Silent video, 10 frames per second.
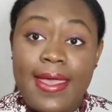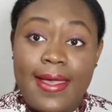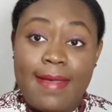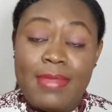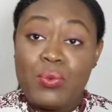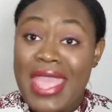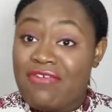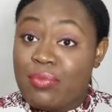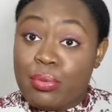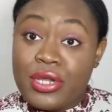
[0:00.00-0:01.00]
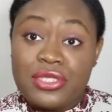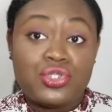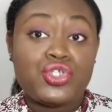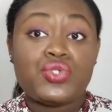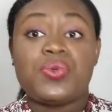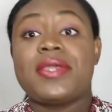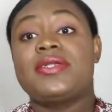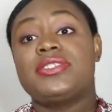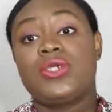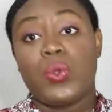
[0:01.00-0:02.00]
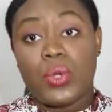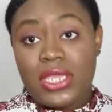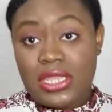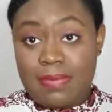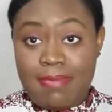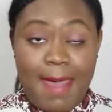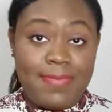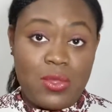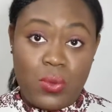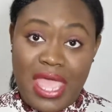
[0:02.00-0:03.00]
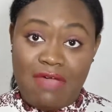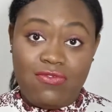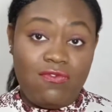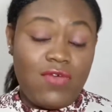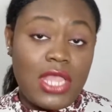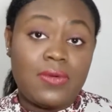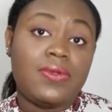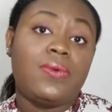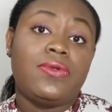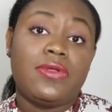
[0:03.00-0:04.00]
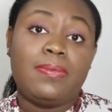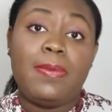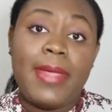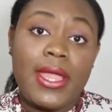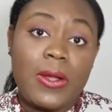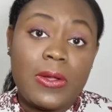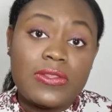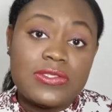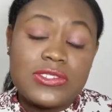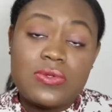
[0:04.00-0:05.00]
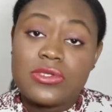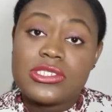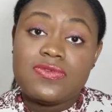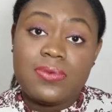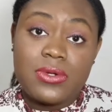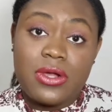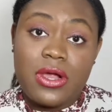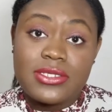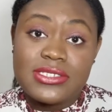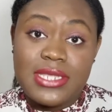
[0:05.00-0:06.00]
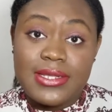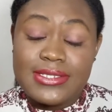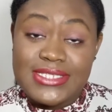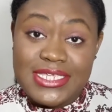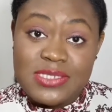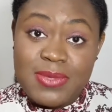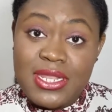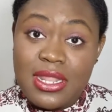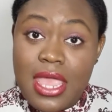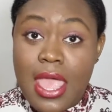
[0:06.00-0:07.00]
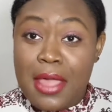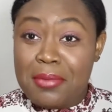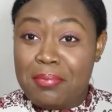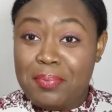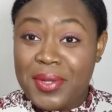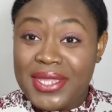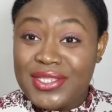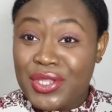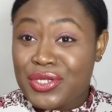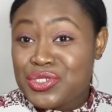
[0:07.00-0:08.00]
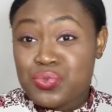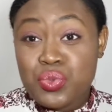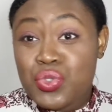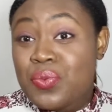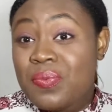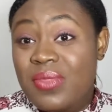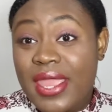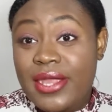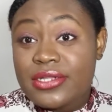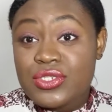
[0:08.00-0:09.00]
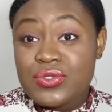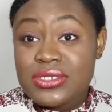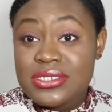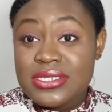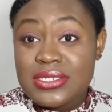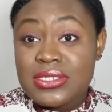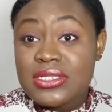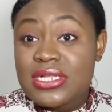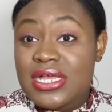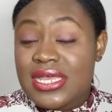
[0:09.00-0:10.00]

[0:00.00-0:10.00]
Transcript: and we have a pretty strict curriculum map that we have to follow in order to prepare students for our state assessment. But there's room there to still